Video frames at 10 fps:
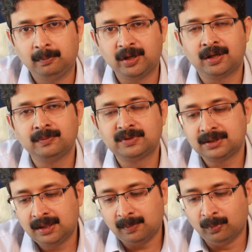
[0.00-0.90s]

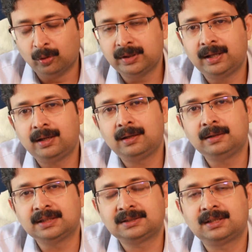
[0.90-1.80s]
becomes more
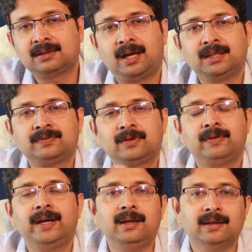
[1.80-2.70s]
than just a transfer of
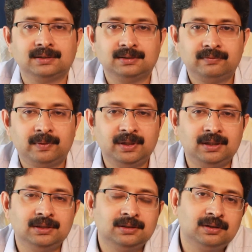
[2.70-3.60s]
ideas from the
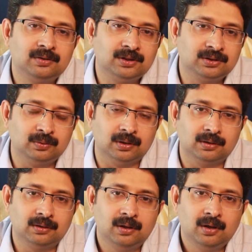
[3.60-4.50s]
teacher to the student,
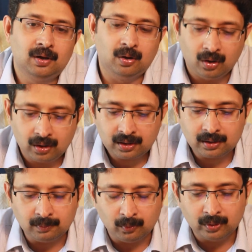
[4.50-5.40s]
or
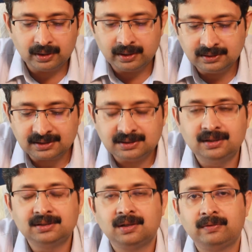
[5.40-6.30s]
more than just a
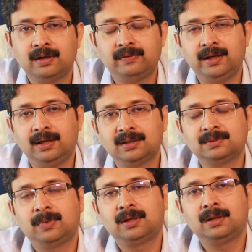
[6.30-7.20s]
discovery of ideas,
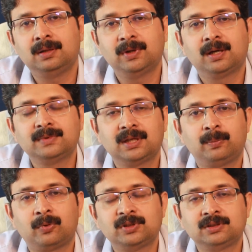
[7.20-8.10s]
but it becomes a
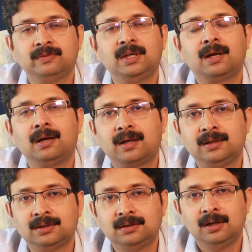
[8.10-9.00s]
process of
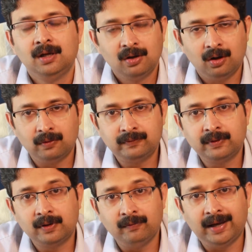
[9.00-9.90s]
inculcation of
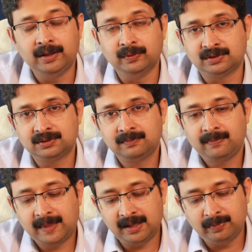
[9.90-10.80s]
values.
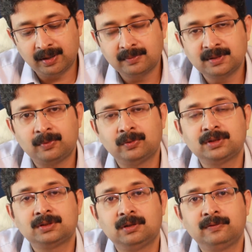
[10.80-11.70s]
It becomes a
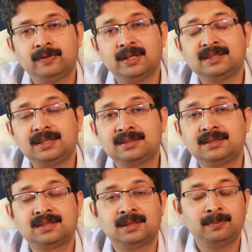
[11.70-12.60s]
process of
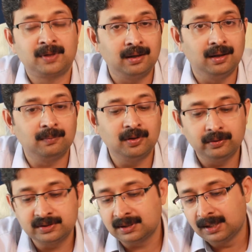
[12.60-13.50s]
citizenship training,
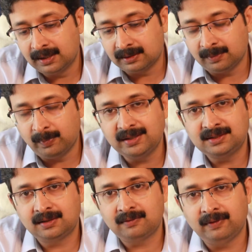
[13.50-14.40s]
because the
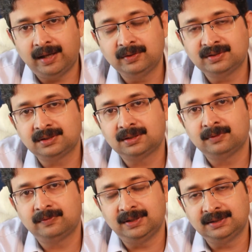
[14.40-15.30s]
basic value system
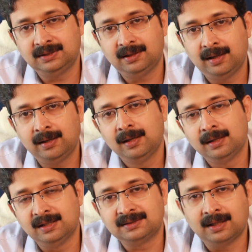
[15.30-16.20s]
of
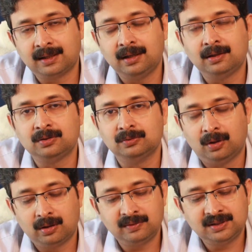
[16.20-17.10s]
TCI is akin to,
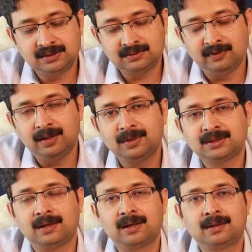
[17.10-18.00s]
or it is very
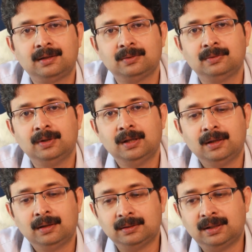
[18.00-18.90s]
much connected to,
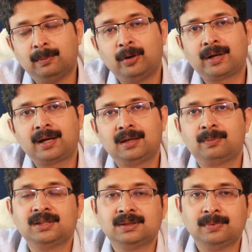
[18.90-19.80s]
the democratic
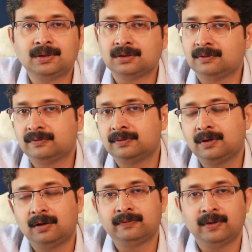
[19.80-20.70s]
principles of
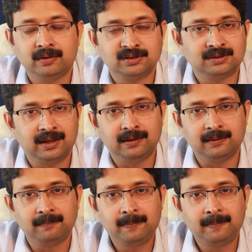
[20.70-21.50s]
our society.